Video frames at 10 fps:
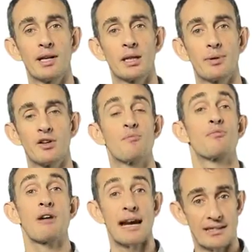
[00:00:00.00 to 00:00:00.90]
a little bit of
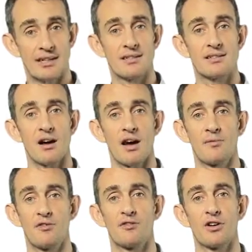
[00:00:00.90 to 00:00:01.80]
practice
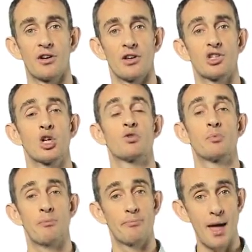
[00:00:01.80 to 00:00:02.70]
time first, so to
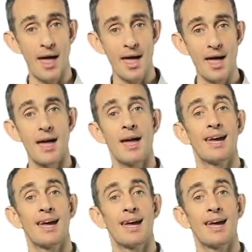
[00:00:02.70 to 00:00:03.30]
prepare